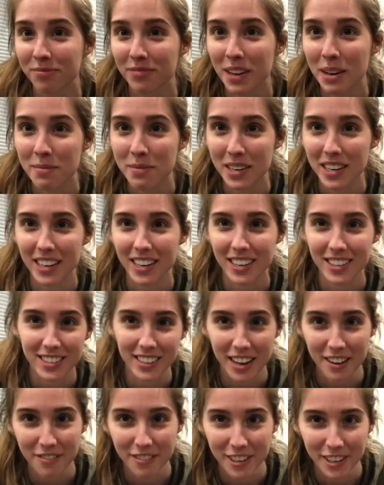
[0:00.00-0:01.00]
Because
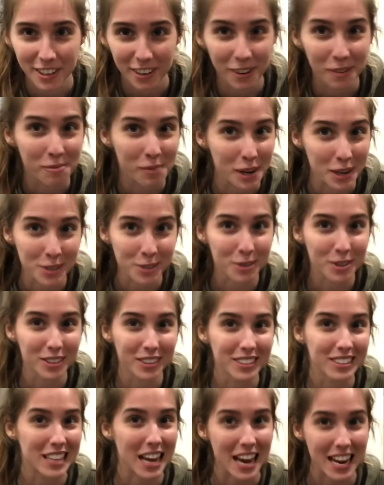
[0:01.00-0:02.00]
I figure might as well
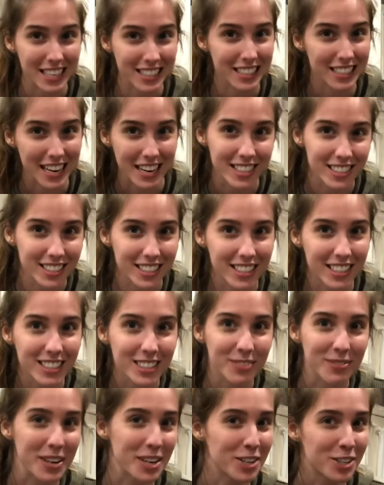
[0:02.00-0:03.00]
taste test it
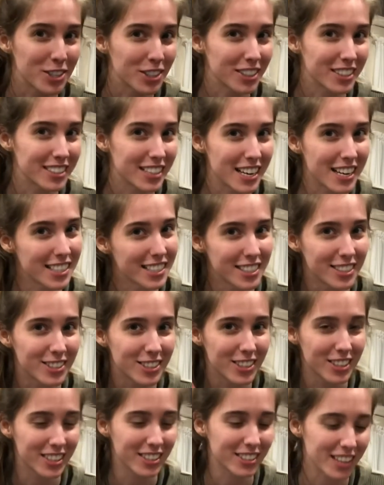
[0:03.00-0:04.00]
to make sure it tastes as
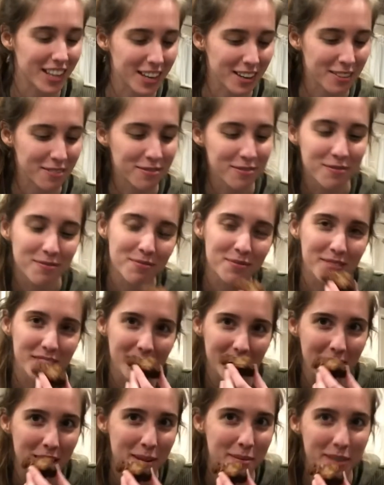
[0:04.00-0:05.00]
good as I
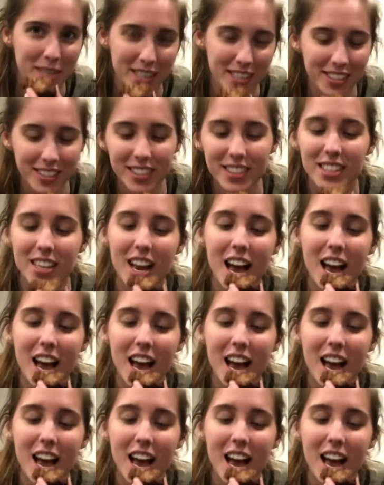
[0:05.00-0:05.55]
claim it is.